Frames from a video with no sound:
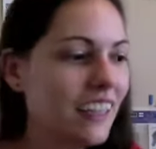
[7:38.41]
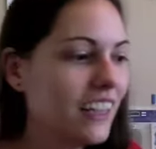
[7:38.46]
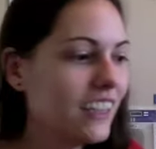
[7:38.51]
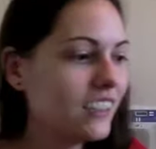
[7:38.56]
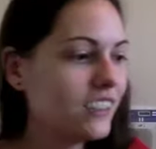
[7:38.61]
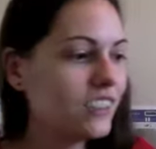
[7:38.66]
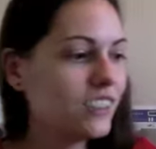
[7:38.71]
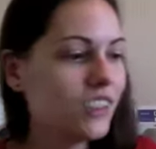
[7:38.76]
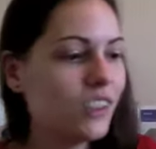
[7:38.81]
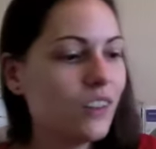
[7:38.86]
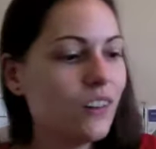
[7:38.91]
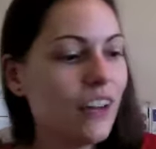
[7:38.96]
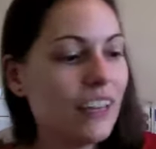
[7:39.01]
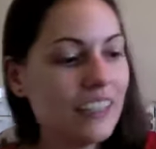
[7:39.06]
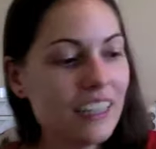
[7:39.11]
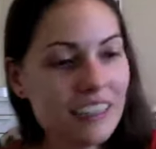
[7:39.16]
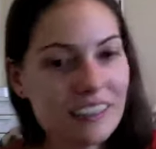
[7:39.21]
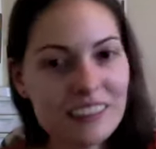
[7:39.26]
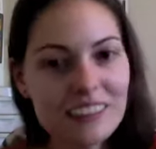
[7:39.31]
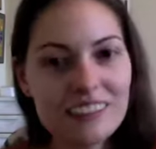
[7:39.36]
So I
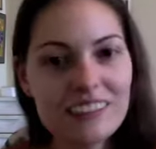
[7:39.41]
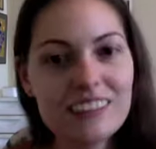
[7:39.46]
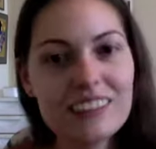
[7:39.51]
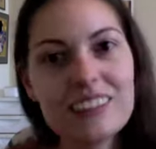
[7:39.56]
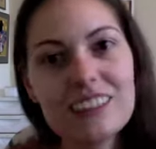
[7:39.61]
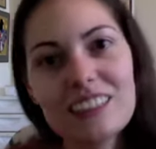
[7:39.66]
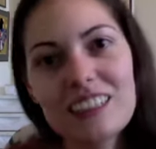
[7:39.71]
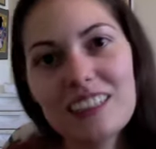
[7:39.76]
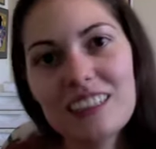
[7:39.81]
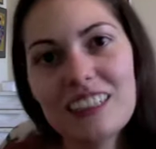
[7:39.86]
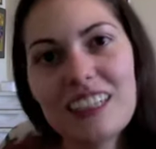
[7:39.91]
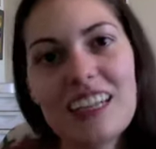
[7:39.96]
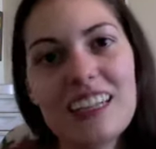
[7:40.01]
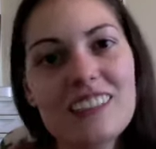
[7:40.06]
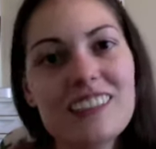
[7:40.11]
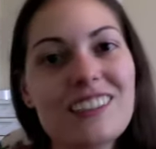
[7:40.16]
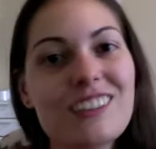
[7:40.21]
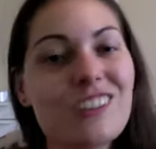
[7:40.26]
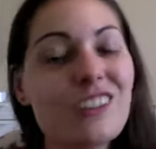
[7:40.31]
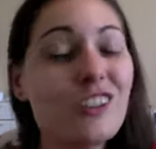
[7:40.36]
guess this indicates
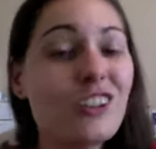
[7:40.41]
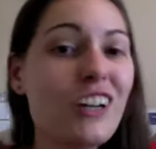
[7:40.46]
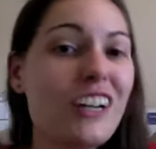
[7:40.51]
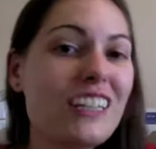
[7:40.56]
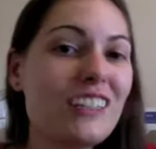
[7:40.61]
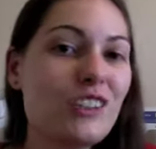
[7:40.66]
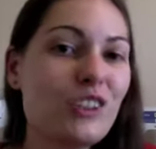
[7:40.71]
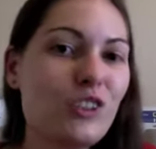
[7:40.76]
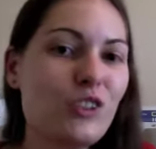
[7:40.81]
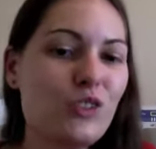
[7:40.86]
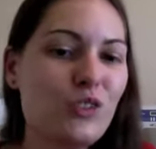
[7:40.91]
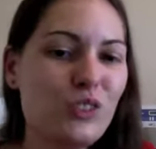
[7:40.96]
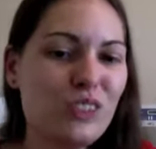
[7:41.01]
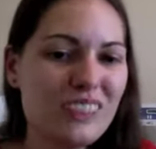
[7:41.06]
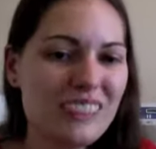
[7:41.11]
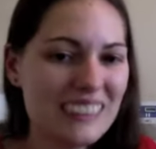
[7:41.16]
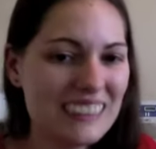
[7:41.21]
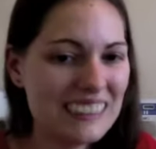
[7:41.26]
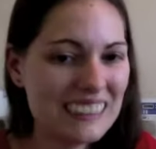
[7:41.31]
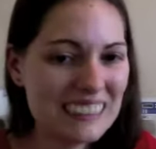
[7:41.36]
that they're trying to
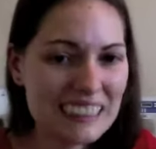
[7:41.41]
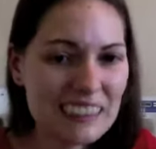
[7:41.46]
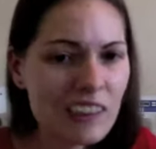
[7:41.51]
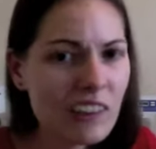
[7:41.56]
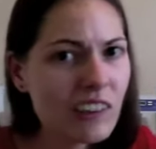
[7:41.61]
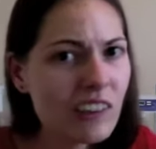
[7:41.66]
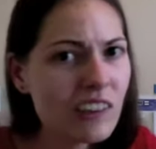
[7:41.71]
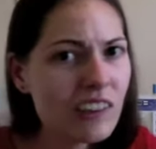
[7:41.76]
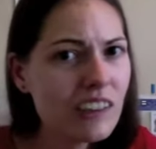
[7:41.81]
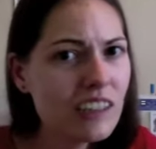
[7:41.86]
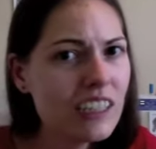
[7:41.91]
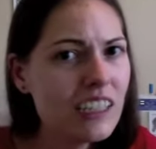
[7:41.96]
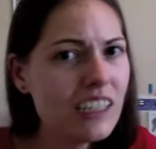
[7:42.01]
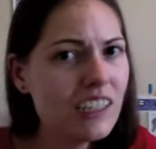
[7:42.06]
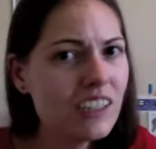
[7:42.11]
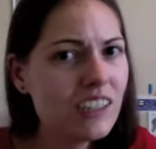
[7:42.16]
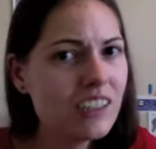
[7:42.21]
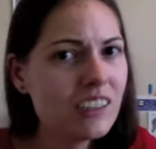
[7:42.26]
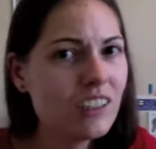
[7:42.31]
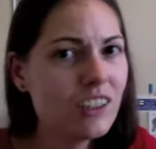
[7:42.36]
seal
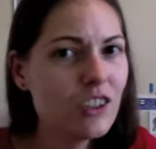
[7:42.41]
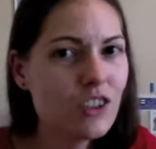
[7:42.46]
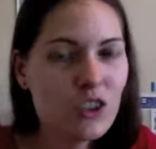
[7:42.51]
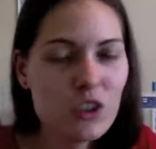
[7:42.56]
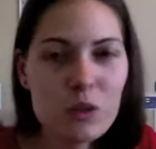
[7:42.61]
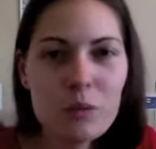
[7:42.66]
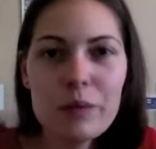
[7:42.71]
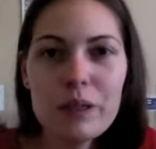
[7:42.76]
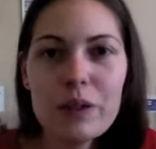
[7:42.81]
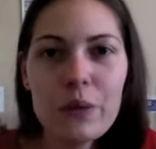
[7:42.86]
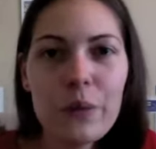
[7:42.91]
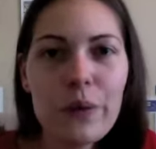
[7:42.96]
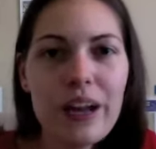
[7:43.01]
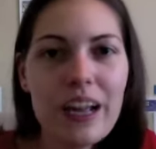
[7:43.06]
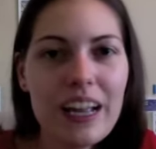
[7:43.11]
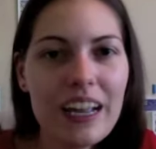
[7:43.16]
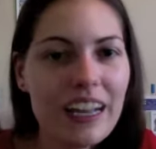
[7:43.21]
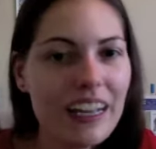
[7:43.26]
the Jubi away.